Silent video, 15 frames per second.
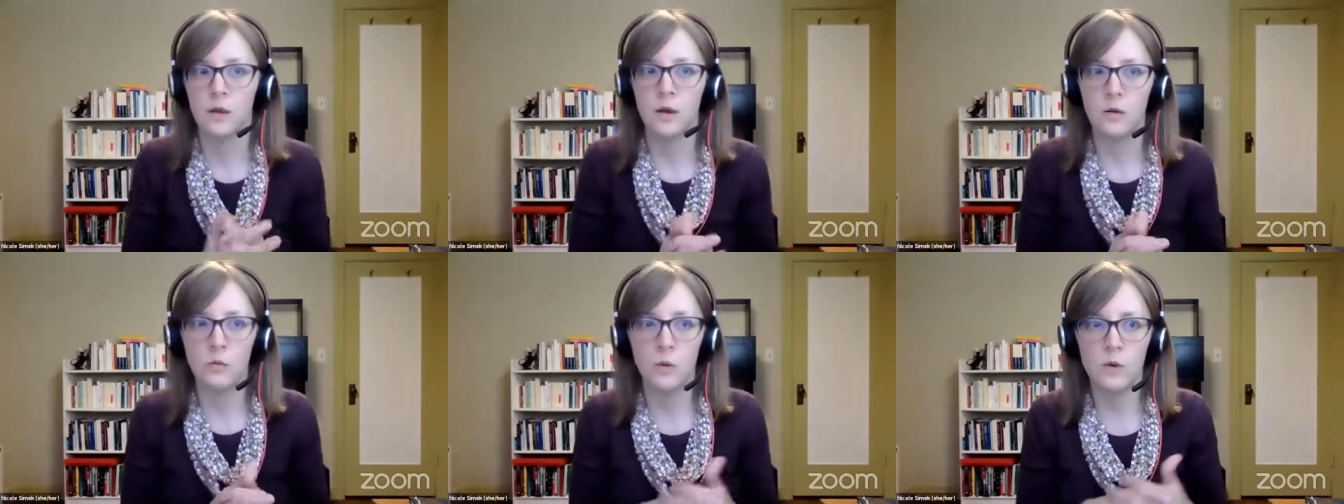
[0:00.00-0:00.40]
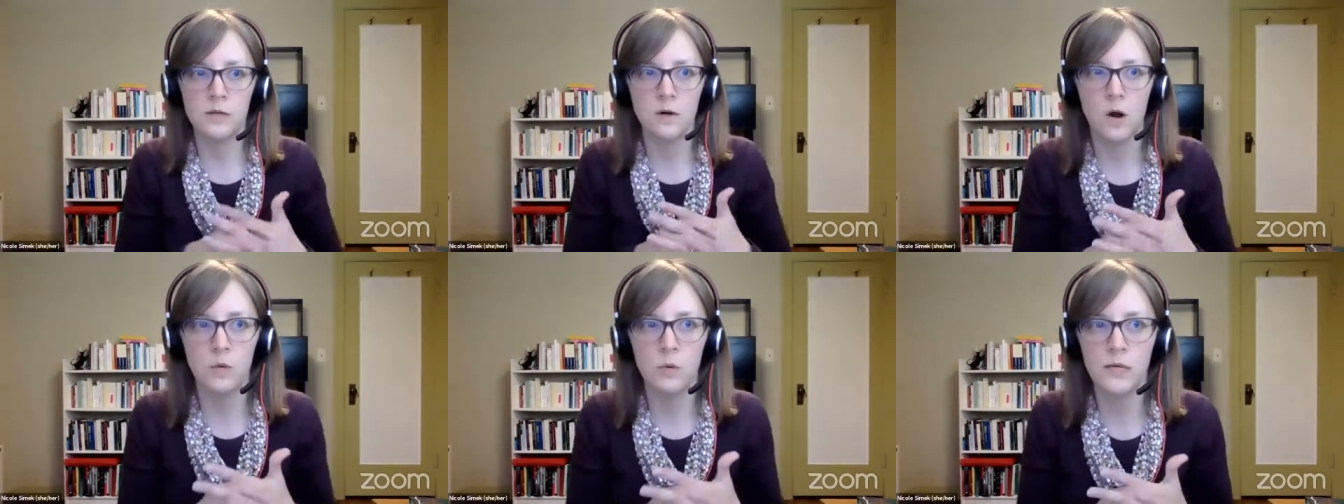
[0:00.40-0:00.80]

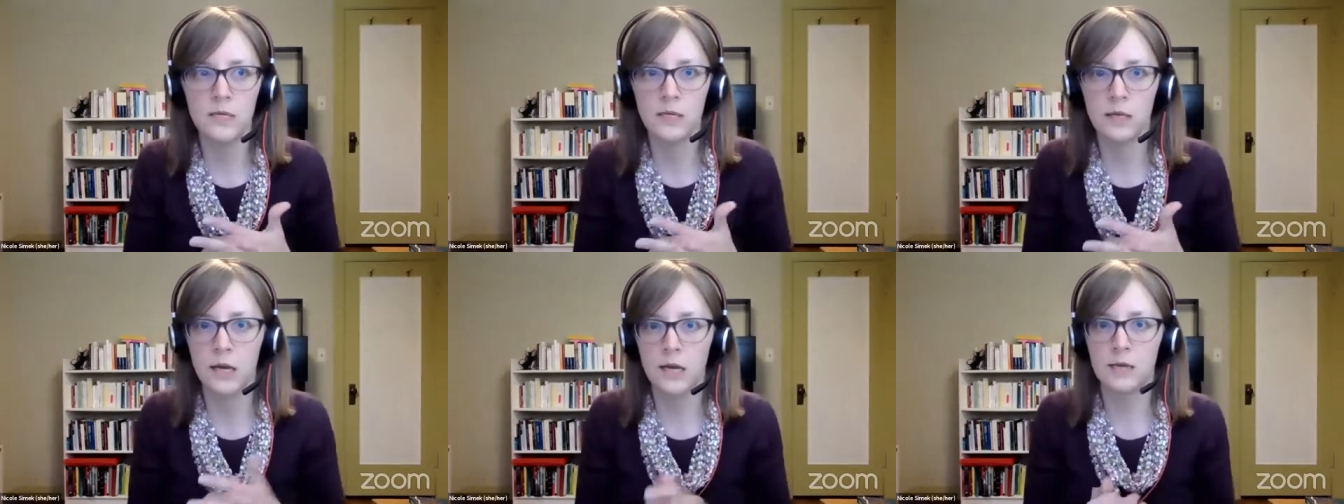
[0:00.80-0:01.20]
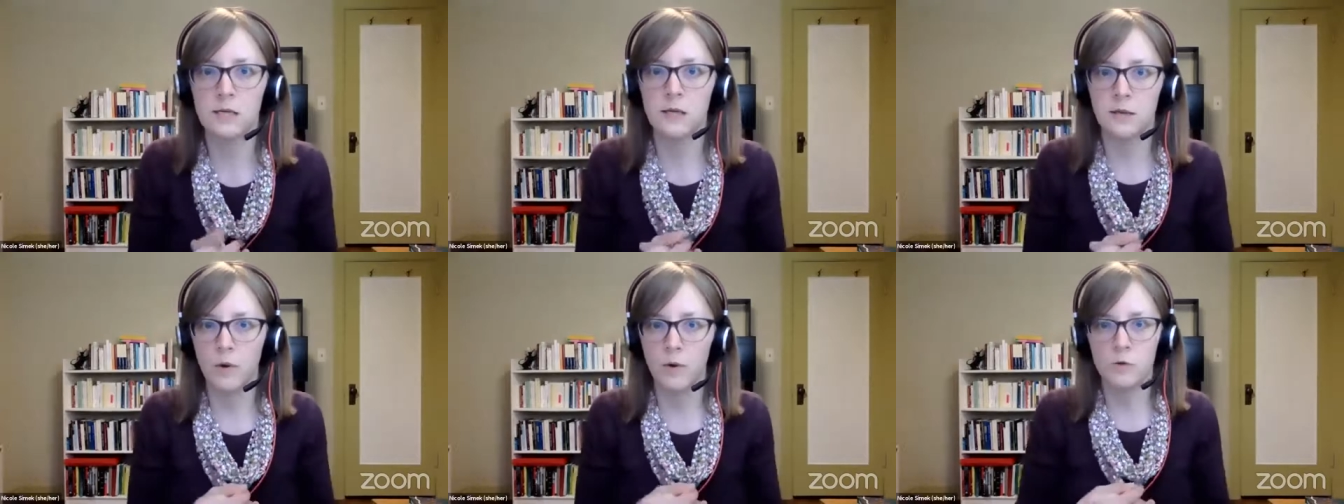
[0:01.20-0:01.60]
wasn't always the case
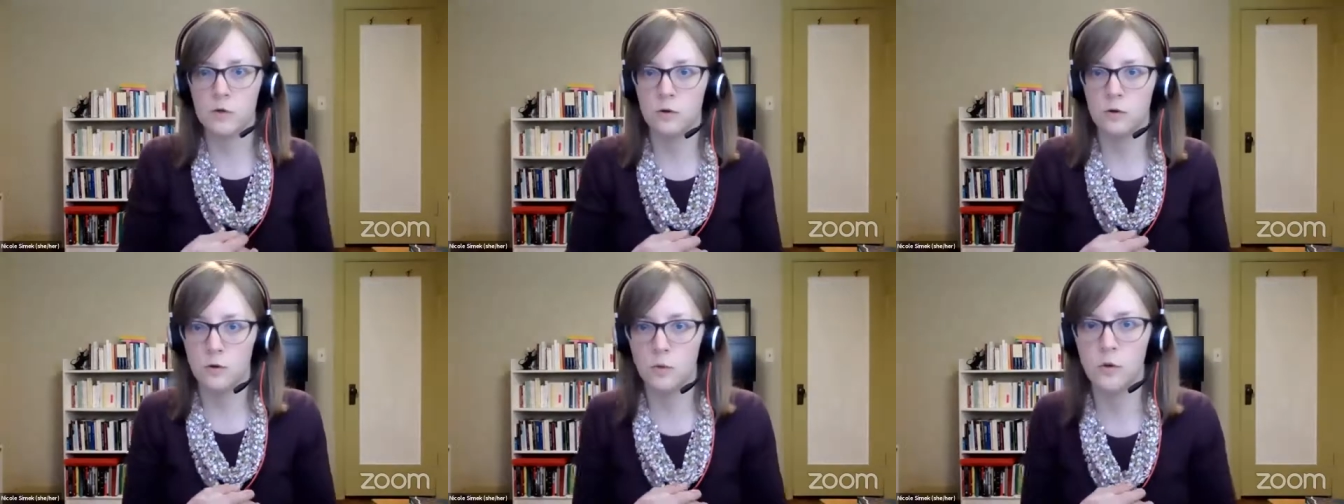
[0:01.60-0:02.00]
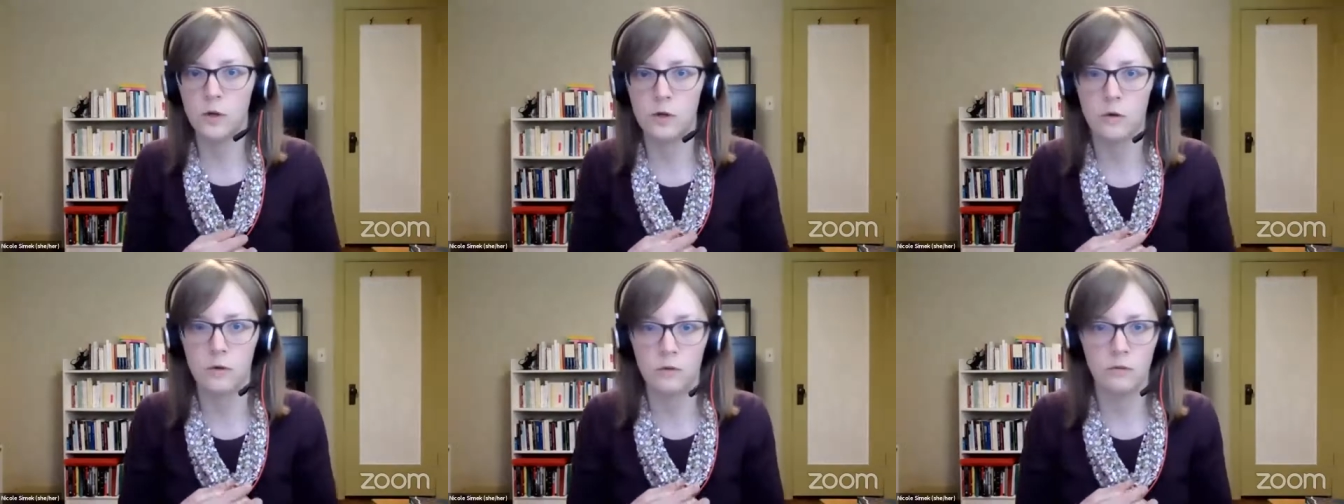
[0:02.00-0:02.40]
that
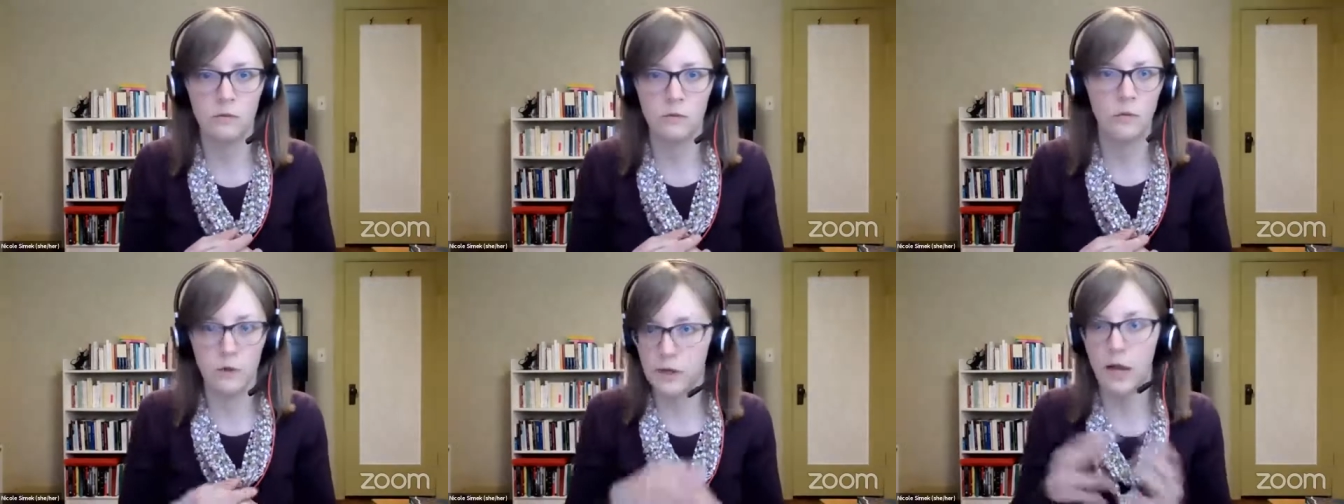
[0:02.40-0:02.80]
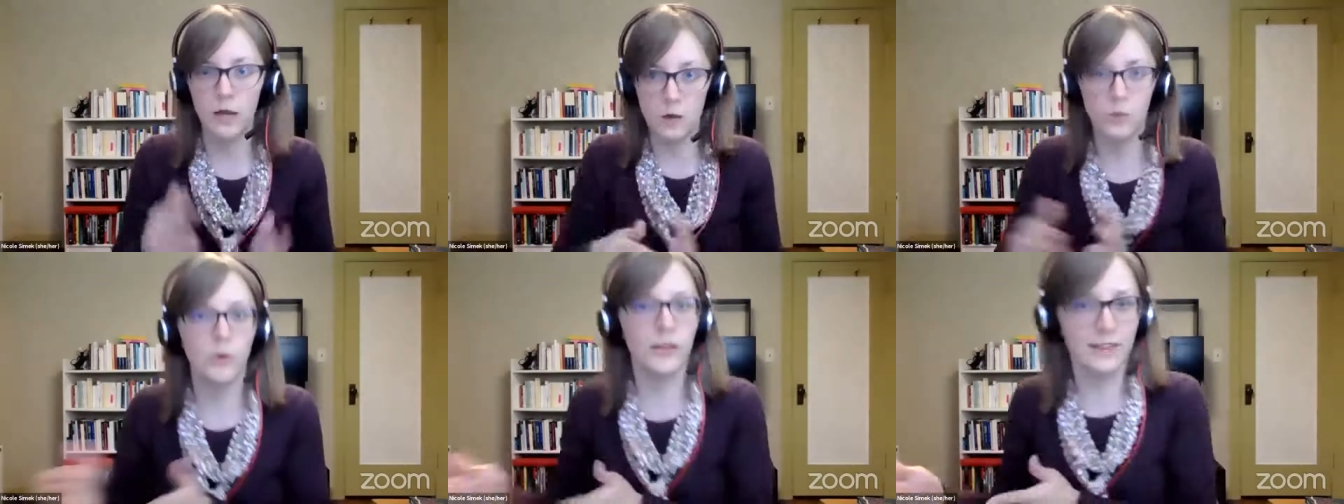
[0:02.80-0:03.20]
post-colonial would get
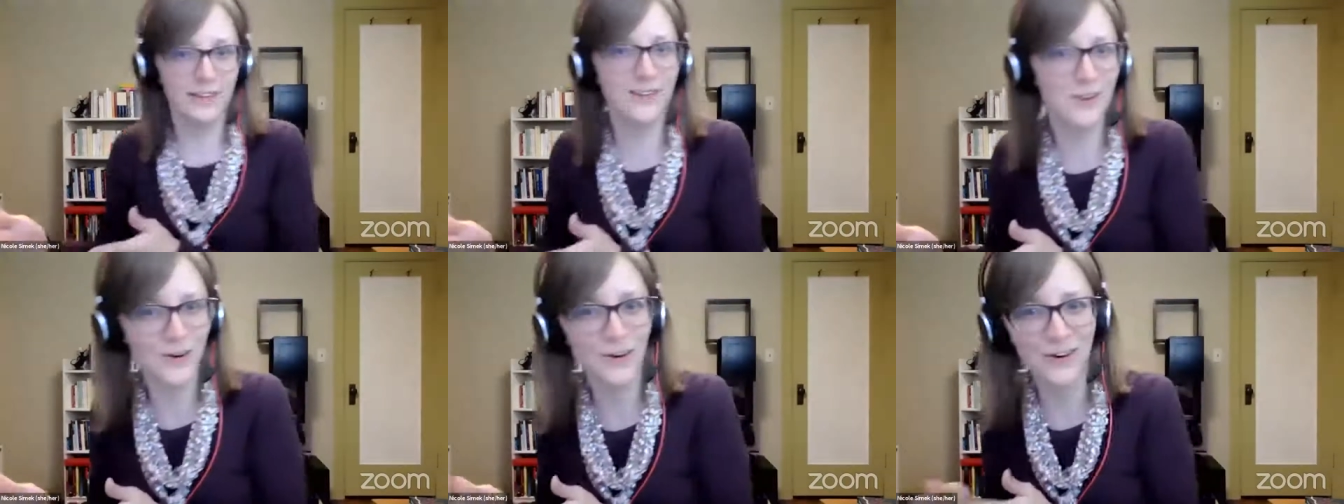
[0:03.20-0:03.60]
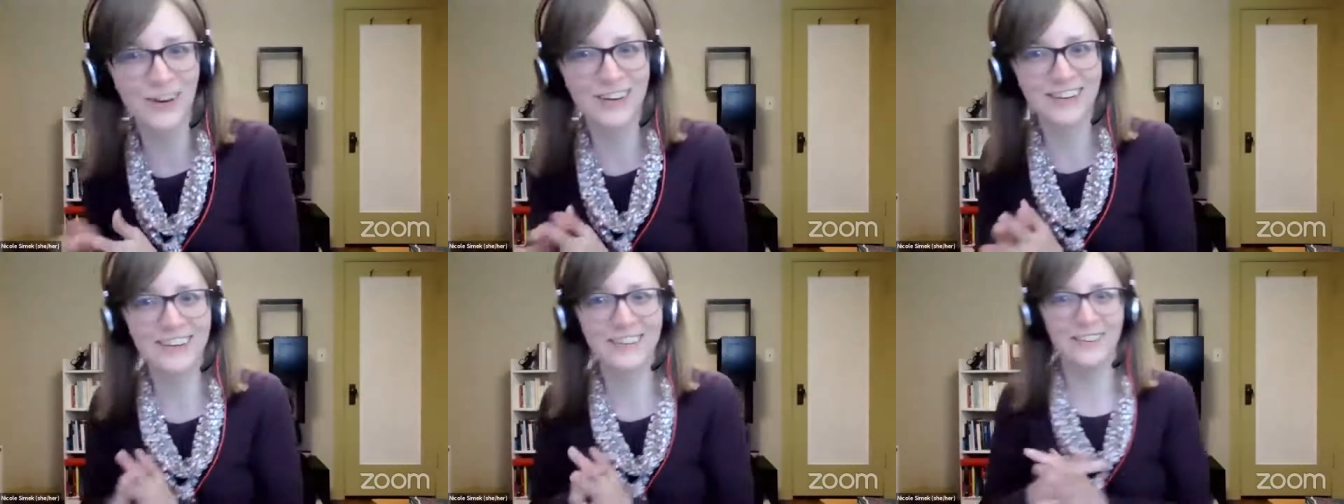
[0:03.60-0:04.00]
you in the door,
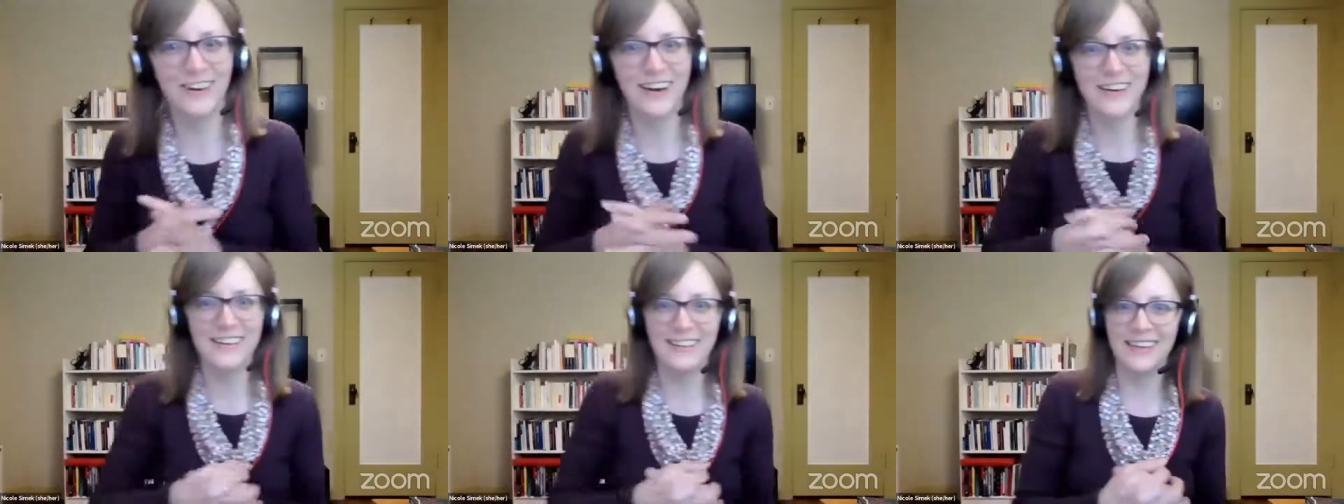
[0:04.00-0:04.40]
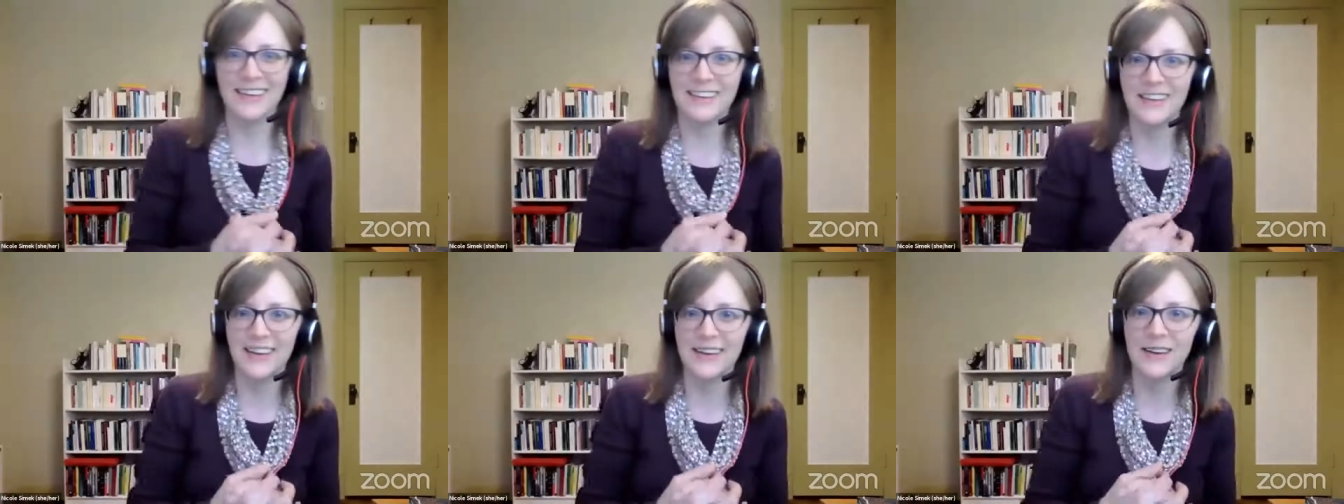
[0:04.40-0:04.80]
right?
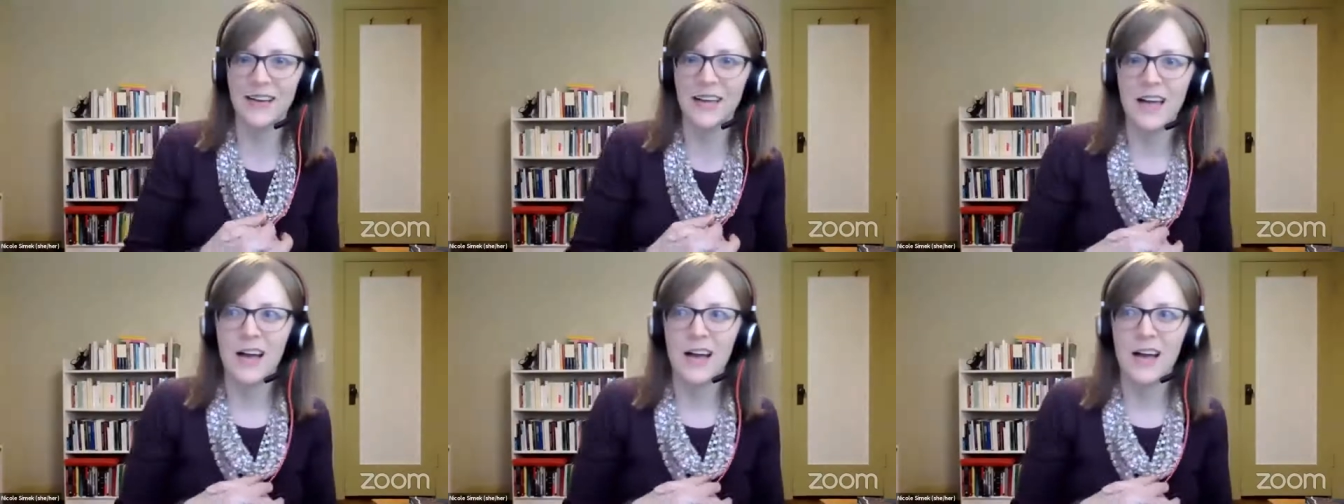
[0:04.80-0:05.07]
That